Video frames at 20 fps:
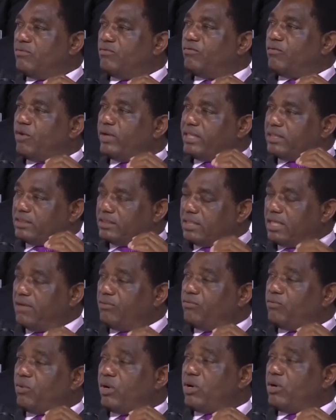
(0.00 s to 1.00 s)
for a
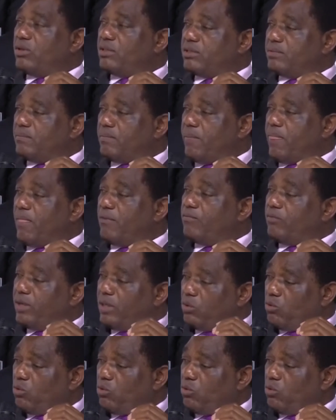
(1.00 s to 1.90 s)
safe world, for a